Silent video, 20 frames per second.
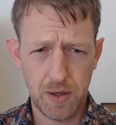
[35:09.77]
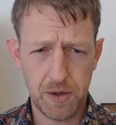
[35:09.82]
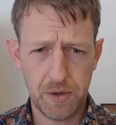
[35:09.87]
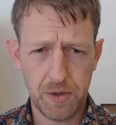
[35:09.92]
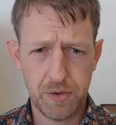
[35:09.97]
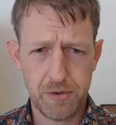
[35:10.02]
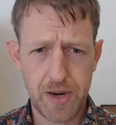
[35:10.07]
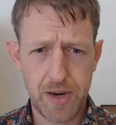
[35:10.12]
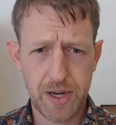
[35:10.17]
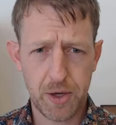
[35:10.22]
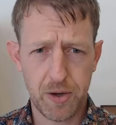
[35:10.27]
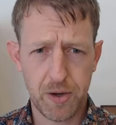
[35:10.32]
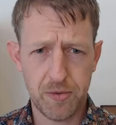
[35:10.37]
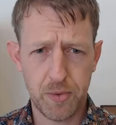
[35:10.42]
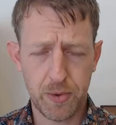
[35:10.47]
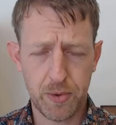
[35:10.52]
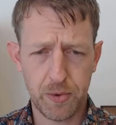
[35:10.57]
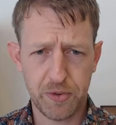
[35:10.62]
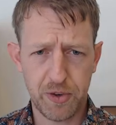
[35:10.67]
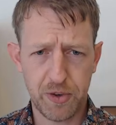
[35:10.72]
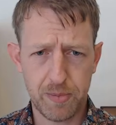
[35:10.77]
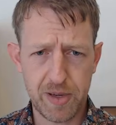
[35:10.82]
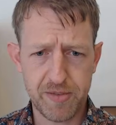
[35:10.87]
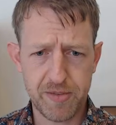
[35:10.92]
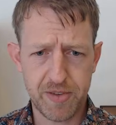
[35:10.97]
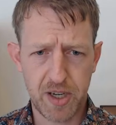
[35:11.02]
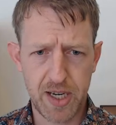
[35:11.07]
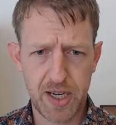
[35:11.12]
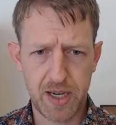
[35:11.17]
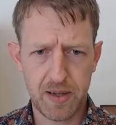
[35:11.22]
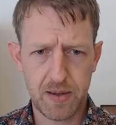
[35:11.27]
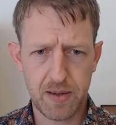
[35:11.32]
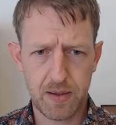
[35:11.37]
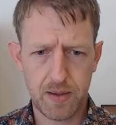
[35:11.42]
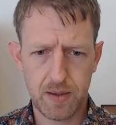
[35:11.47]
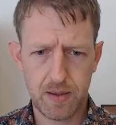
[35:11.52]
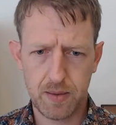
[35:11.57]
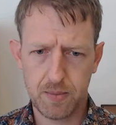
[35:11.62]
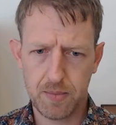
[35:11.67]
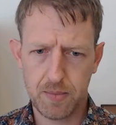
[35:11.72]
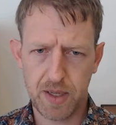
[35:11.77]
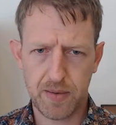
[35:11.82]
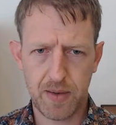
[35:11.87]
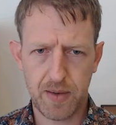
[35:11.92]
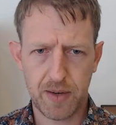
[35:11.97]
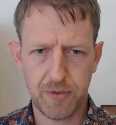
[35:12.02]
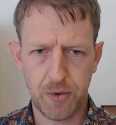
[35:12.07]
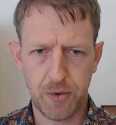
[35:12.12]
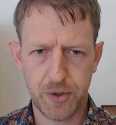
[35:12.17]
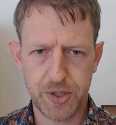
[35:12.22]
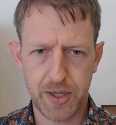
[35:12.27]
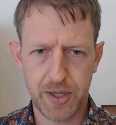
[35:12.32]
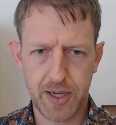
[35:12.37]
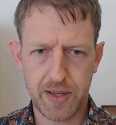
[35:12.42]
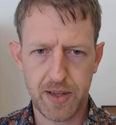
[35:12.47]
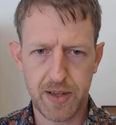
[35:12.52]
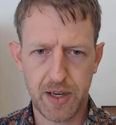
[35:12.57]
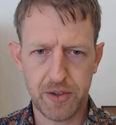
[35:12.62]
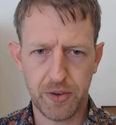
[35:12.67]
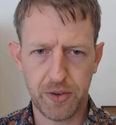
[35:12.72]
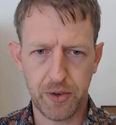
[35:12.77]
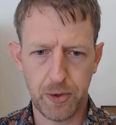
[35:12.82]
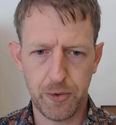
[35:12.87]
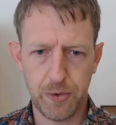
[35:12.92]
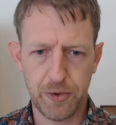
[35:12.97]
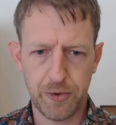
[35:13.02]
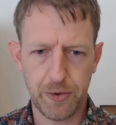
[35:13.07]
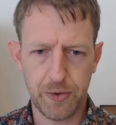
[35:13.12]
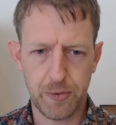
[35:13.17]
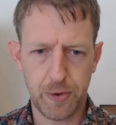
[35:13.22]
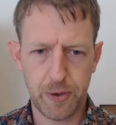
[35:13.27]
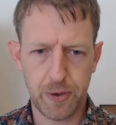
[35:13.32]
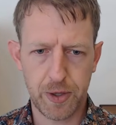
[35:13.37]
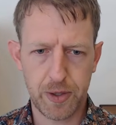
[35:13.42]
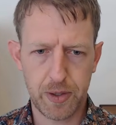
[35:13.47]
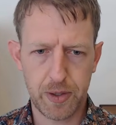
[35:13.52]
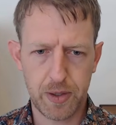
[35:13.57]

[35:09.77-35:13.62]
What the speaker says: Trading off would also be fine, but unfortunately that just loses the rook.